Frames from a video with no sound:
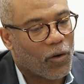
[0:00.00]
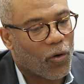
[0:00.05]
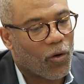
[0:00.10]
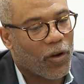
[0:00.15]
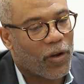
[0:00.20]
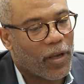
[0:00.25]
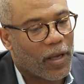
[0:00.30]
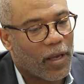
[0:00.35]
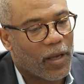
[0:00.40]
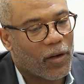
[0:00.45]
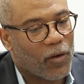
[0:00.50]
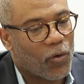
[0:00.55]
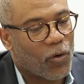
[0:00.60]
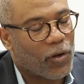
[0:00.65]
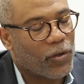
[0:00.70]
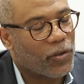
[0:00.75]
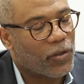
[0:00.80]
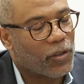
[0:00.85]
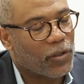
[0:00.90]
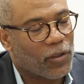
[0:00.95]

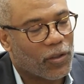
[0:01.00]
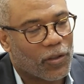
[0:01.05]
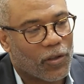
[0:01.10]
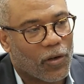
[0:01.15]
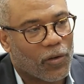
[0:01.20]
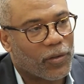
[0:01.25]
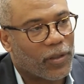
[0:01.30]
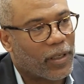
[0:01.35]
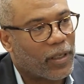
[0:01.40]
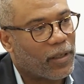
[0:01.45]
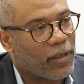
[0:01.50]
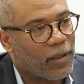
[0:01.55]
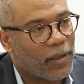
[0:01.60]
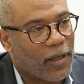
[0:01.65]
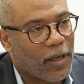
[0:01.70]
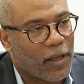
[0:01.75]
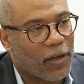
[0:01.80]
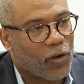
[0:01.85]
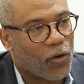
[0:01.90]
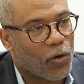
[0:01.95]
or you can look on the
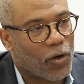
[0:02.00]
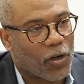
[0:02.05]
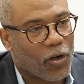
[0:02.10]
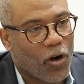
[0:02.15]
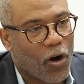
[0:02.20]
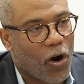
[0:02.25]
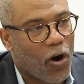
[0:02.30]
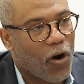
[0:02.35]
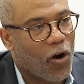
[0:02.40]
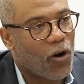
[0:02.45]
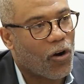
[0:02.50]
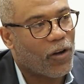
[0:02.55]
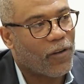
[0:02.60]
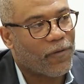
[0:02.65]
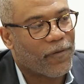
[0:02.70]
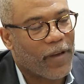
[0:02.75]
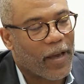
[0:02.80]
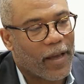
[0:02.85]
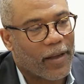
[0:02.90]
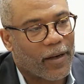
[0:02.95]
internet or call
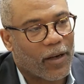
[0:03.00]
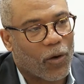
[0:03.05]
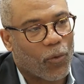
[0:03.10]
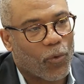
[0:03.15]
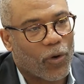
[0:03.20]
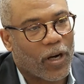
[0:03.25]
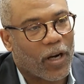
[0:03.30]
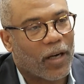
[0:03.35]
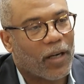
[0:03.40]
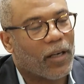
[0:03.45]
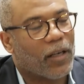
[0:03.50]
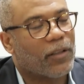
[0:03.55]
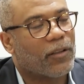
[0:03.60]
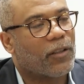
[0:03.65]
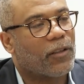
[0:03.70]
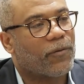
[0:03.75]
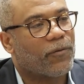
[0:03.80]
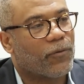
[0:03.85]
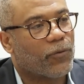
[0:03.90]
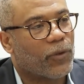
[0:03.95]
and find out where
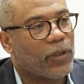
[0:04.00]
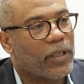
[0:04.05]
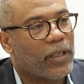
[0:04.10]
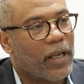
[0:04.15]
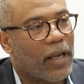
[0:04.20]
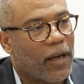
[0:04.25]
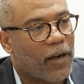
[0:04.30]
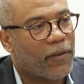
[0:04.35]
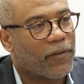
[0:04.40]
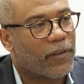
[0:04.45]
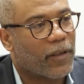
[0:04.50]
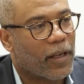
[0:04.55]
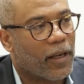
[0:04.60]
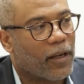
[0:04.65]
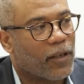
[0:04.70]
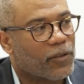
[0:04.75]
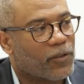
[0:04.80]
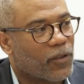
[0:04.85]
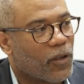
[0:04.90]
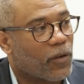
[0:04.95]
other free health
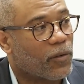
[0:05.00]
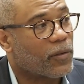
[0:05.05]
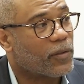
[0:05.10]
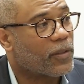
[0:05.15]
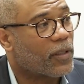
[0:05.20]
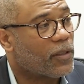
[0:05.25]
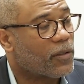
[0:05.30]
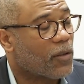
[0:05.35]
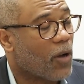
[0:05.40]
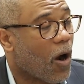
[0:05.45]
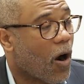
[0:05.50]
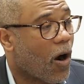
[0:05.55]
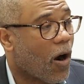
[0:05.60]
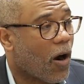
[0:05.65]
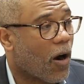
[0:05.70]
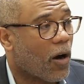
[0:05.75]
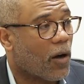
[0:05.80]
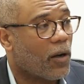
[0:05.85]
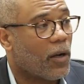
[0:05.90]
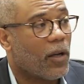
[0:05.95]
care services
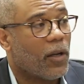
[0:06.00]
are